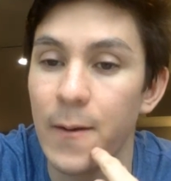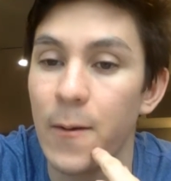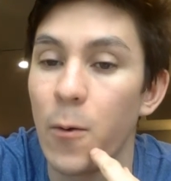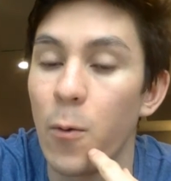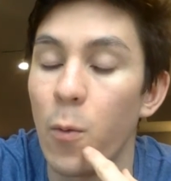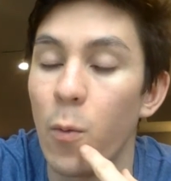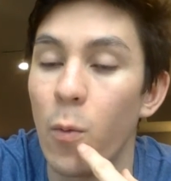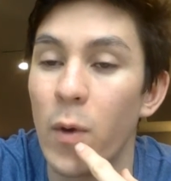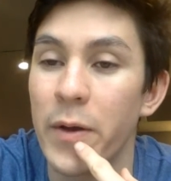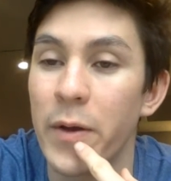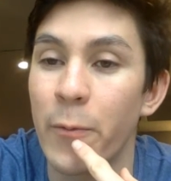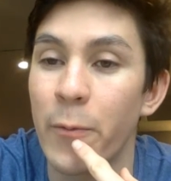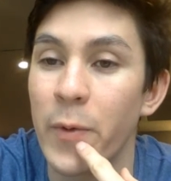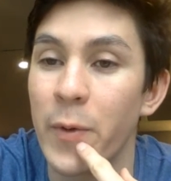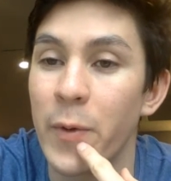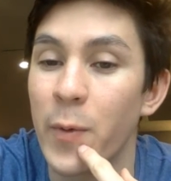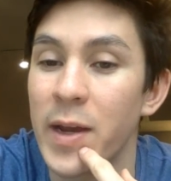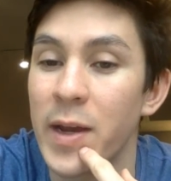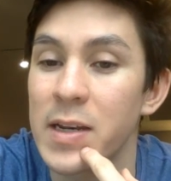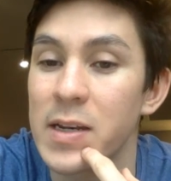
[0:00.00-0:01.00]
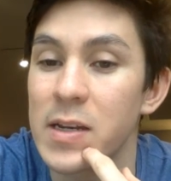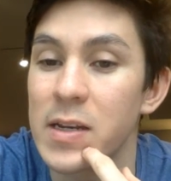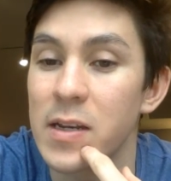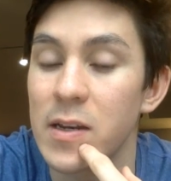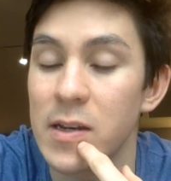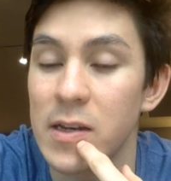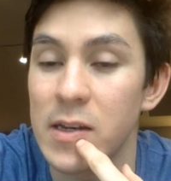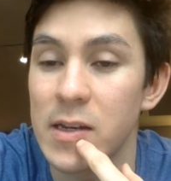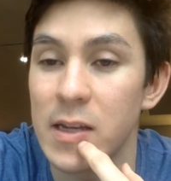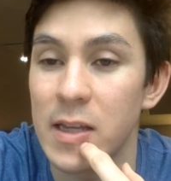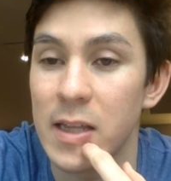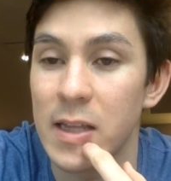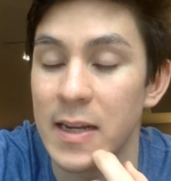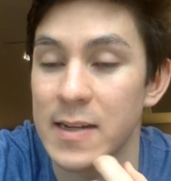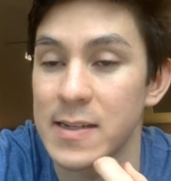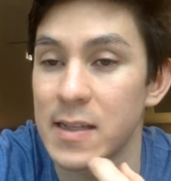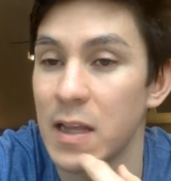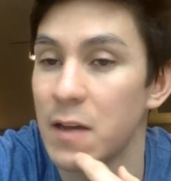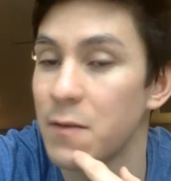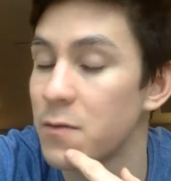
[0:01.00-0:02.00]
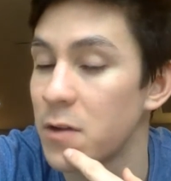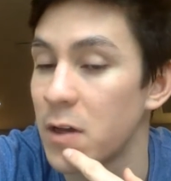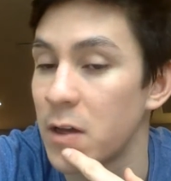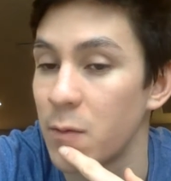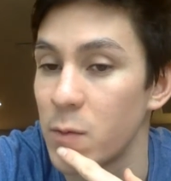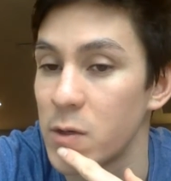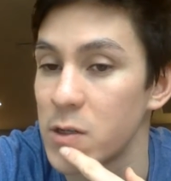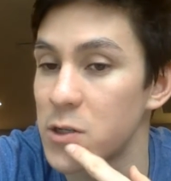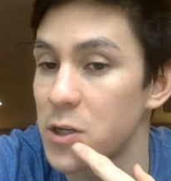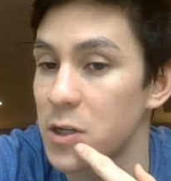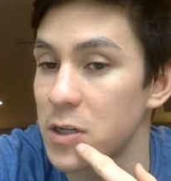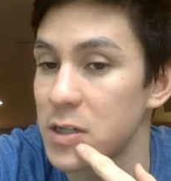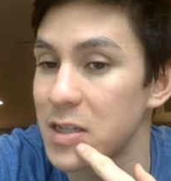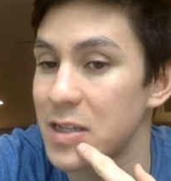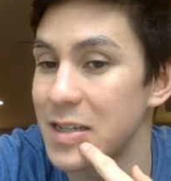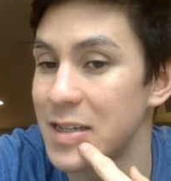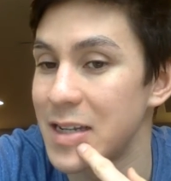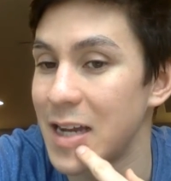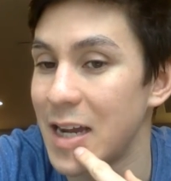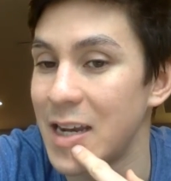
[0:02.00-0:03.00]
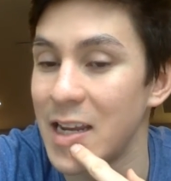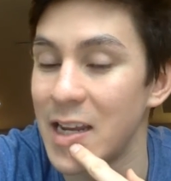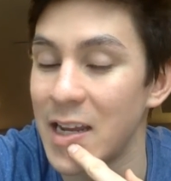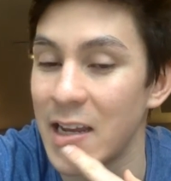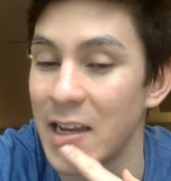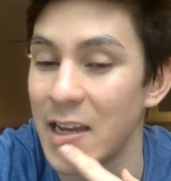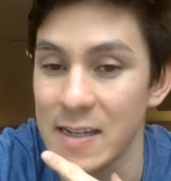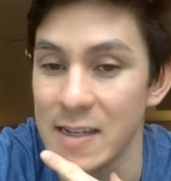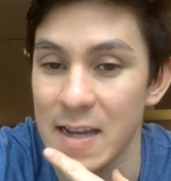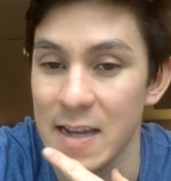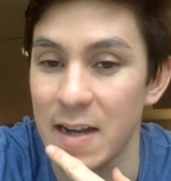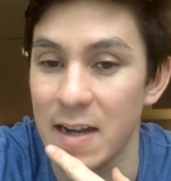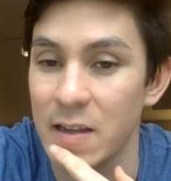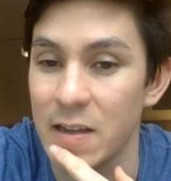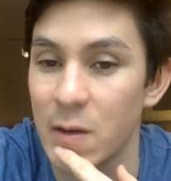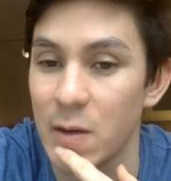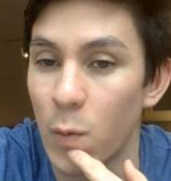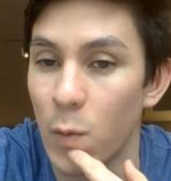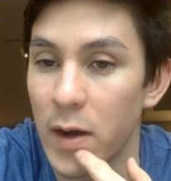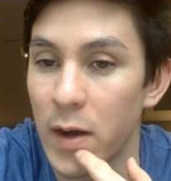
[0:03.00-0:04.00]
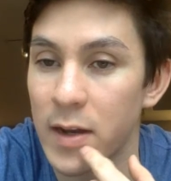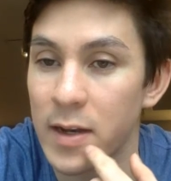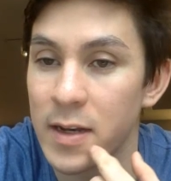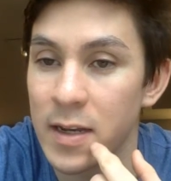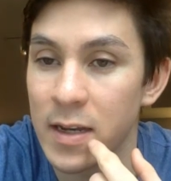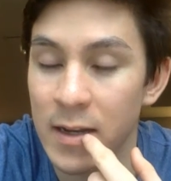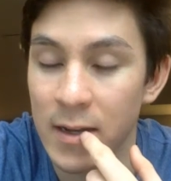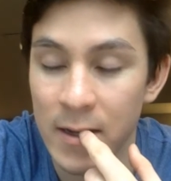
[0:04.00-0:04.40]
what we went to the next level on was just studying exactly what